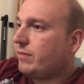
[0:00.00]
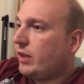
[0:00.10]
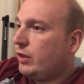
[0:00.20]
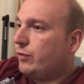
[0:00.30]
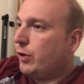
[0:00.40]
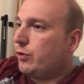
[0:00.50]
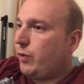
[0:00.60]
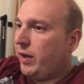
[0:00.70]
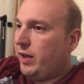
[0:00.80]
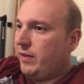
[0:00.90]
it's
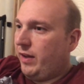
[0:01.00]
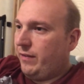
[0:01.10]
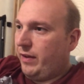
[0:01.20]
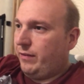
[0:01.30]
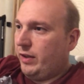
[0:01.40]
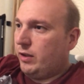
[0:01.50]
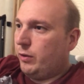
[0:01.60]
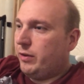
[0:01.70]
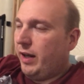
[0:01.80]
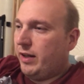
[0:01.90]
frustrating that they've
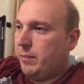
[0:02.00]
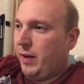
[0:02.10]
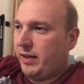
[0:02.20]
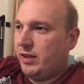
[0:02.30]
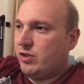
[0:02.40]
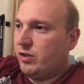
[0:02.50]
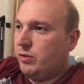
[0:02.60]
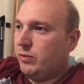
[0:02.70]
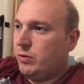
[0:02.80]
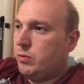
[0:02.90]
included that in the package, and
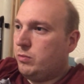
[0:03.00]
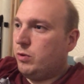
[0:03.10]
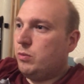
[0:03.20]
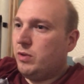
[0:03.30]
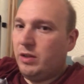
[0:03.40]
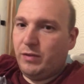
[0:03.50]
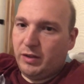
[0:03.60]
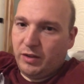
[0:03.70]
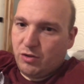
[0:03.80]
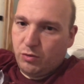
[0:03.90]
you do need the
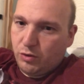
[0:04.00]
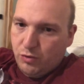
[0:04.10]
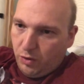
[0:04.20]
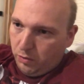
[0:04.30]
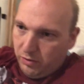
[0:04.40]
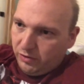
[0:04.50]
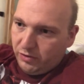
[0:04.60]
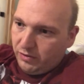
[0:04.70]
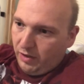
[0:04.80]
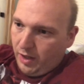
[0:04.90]
additional
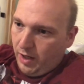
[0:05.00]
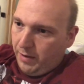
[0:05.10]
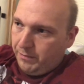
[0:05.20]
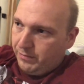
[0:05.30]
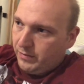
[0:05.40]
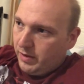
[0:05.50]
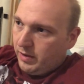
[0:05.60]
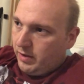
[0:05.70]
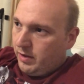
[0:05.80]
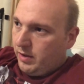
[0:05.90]
controllers.
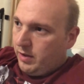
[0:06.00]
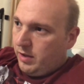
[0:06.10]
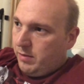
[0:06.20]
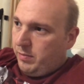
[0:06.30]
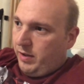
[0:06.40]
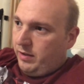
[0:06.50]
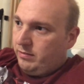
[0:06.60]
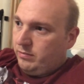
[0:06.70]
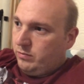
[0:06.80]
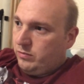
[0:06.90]
But
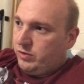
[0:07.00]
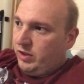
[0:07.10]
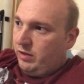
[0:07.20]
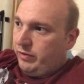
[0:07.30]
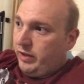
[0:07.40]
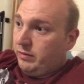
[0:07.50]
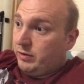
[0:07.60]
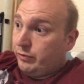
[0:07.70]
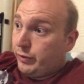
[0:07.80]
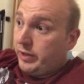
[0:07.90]
see the V, it's
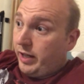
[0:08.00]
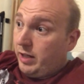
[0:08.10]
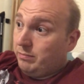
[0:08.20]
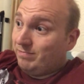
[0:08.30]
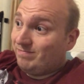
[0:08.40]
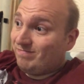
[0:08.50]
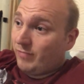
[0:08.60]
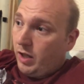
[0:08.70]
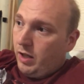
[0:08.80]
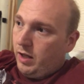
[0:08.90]
a free game.
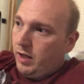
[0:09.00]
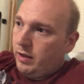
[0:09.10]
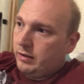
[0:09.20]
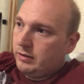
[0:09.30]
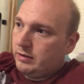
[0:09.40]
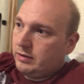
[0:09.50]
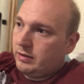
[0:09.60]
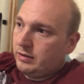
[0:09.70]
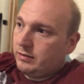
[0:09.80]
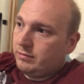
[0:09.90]
And
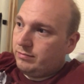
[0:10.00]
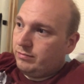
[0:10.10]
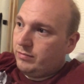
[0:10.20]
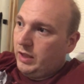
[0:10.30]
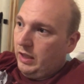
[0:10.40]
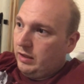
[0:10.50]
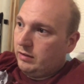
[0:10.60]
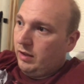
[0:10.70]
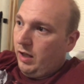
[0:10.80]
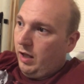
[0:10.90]
yeah,
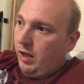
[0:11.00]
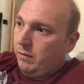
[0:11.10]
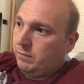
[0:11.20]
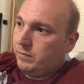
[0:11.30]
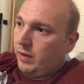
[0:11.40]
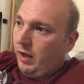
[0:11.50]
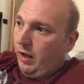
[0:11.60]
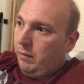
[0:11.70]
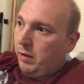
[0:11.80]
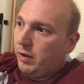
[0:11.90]

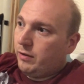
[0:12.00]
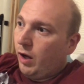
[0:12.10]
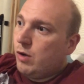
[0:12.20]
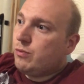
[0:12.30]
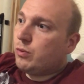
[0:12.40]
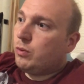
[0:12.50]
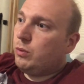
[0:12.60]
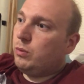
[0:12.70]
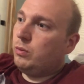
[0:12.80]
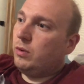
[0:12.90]
my
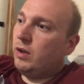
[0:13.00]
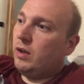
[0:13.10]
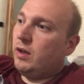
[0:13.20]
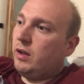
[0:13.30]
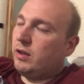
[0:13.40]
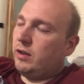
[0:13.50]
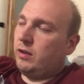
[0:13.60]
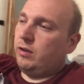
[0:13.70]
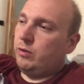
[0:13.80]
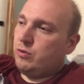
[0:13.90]
overall
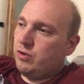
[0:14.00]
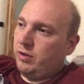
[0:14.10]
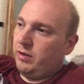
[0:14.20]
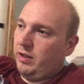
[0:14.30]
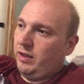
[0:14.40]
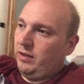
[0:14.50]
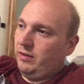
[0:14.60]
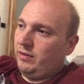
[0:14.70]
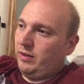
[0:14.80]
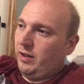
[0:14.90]
conclusion
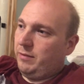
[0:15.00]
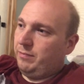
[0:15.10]
is I